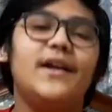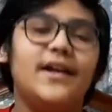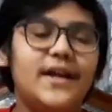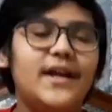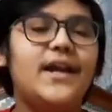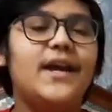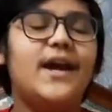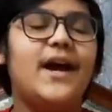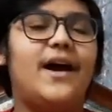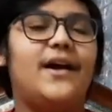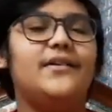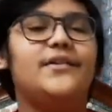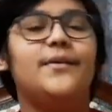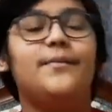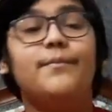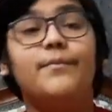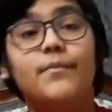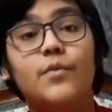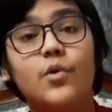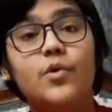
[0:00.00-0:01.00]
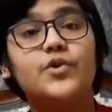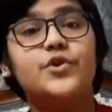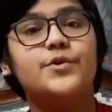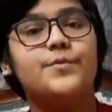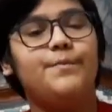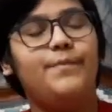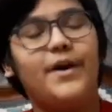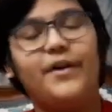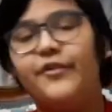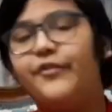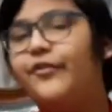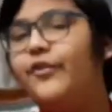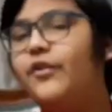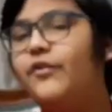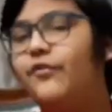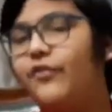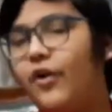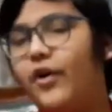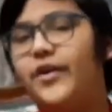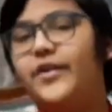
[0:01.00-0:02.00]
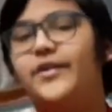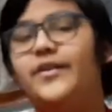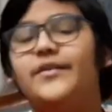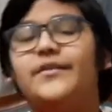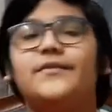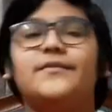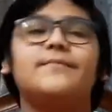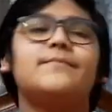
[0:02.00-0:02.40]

he had the most powerful wand.